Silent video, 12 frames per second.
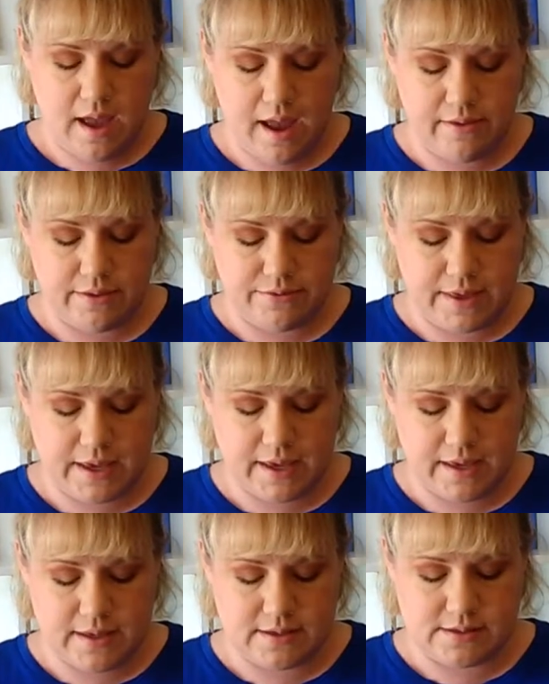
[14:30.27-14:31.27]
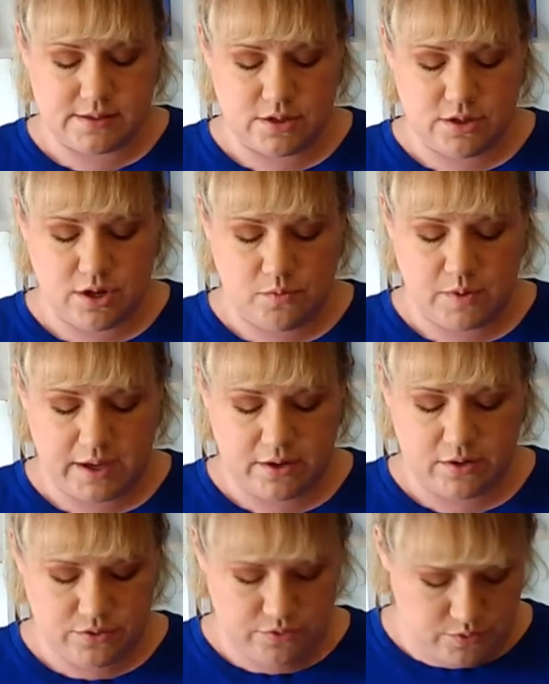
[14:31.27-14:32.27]
And the thing is, you know, when I
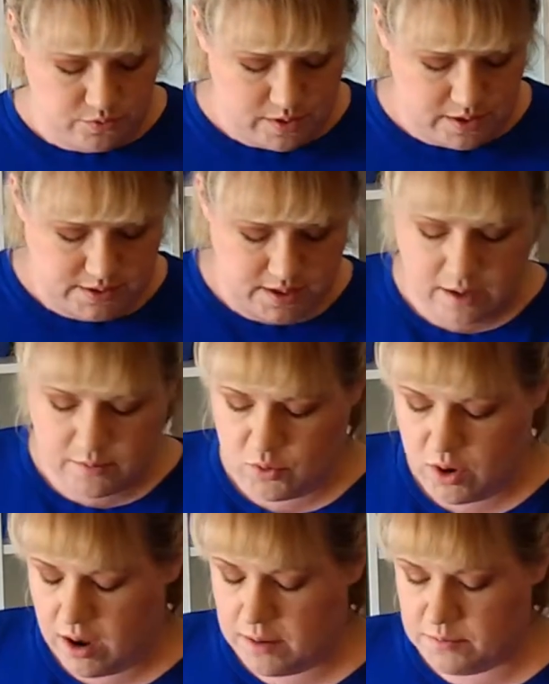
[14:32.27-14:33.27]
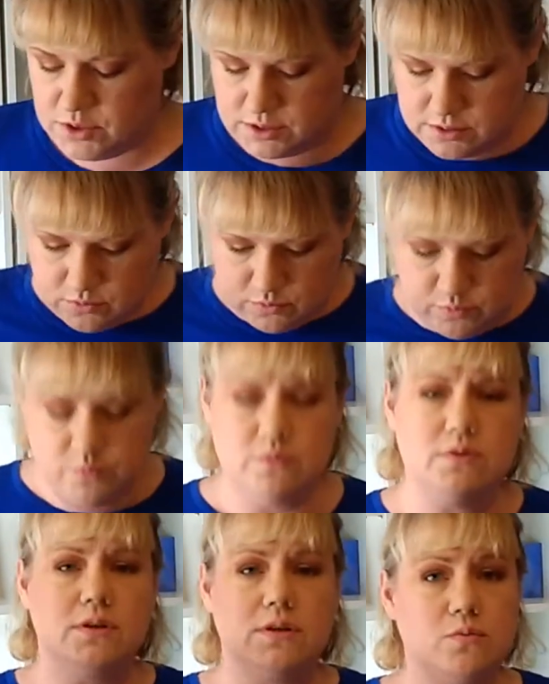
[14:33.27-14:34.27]
go through a time where I'm just
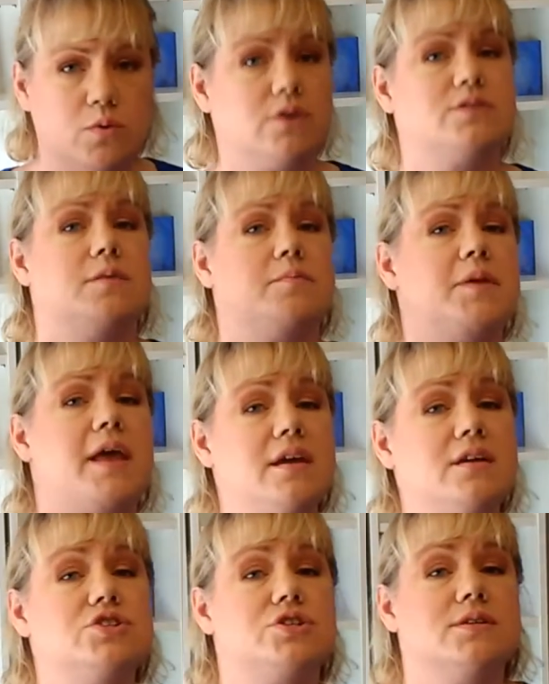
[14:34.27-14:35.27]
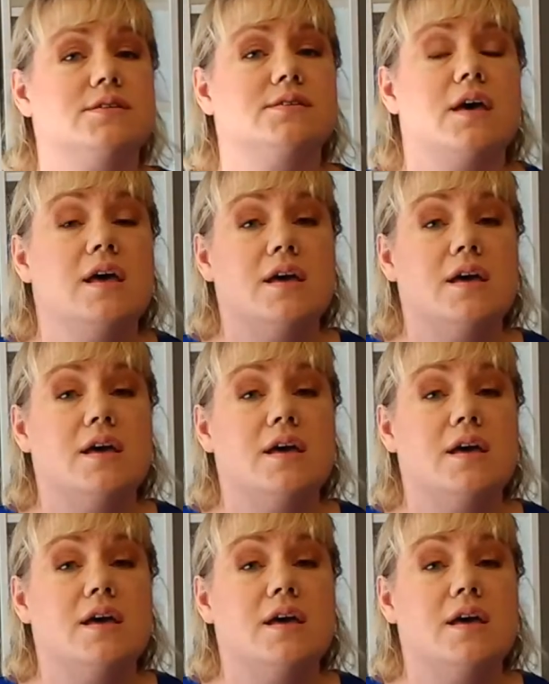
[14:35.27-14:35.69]
really worked up and anxious,